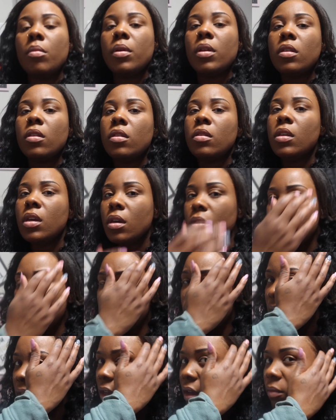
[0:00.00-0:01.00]
but the thing with
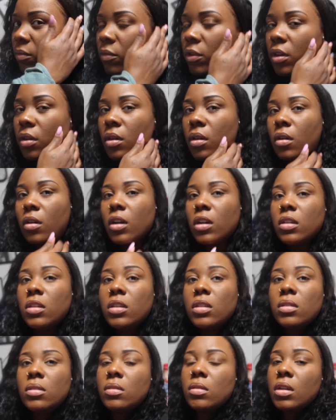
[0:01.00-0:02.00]
me, I'm very
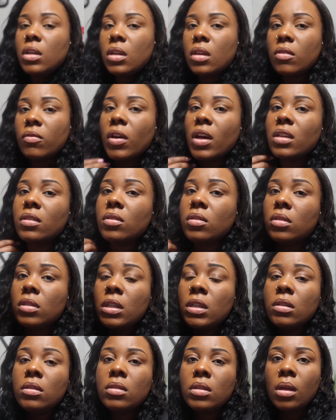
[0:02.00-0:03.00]
artistic. If I
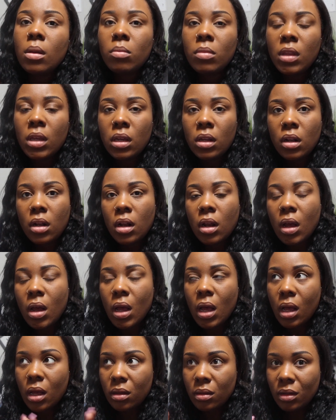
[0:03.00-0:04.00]
see something,
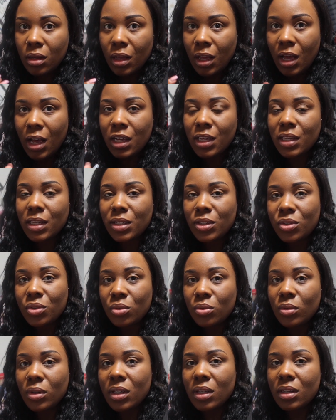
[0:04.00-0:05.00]
I can
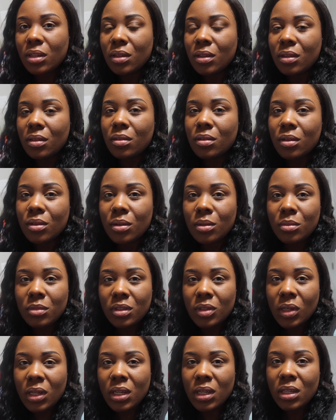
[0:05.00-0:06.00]
do it. You know what I'm
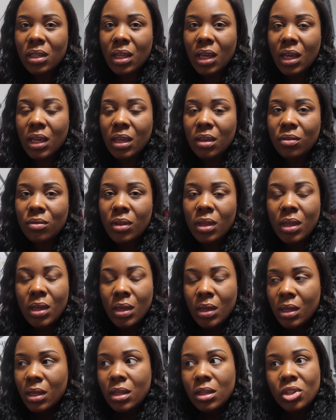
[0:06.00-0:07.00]
saying? Like if,
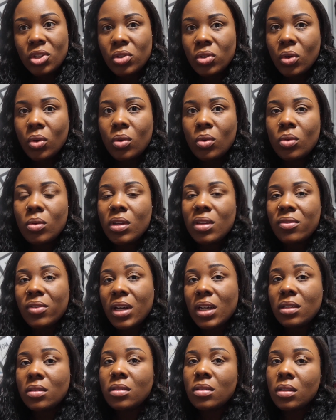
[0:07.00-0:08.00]
so if
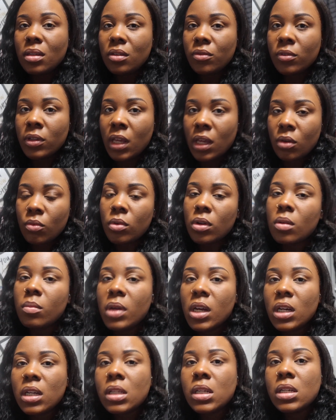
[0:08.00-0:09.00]
I, if like one of
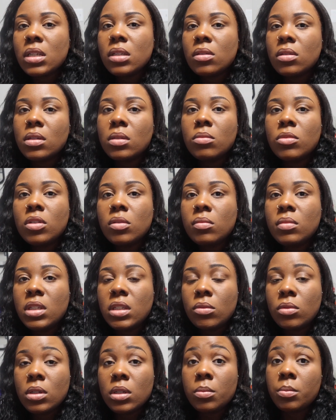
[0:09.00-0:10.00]
my clients come to me
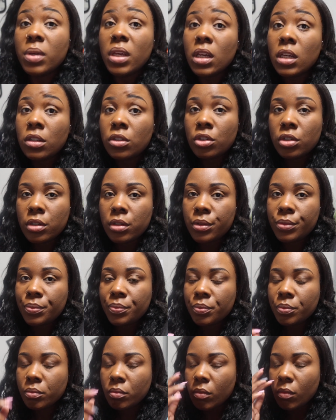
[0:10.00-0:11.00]
with a picture
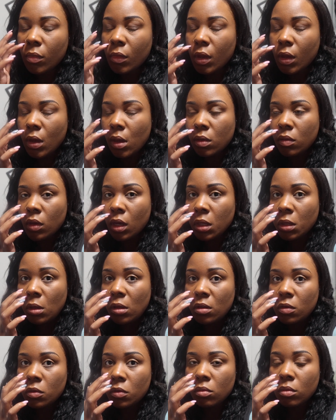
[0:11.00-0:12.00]
and say,
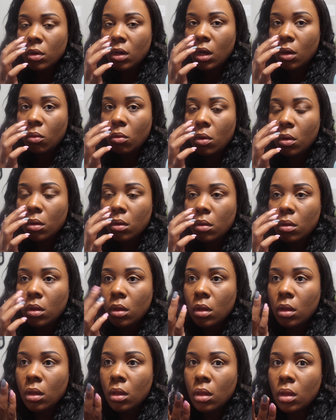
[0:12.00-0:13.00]
this is what I want,
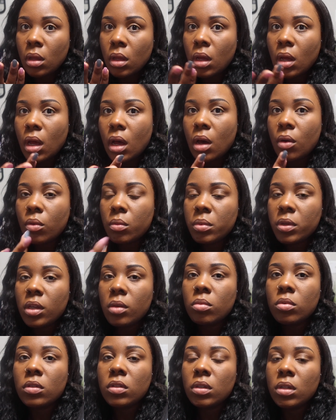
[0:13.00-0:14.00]
I will be
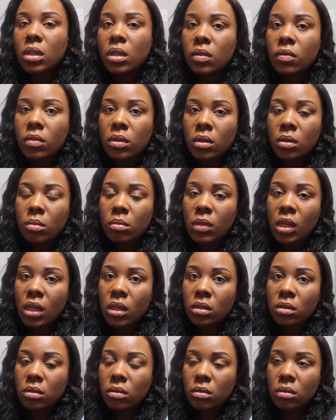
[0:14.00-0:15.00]
able to give them
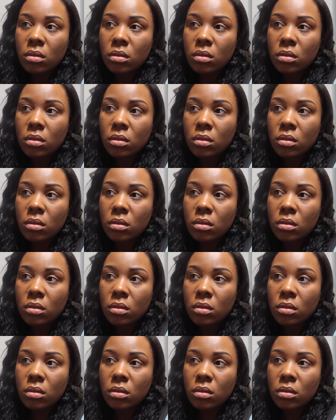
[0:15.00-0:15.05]
that,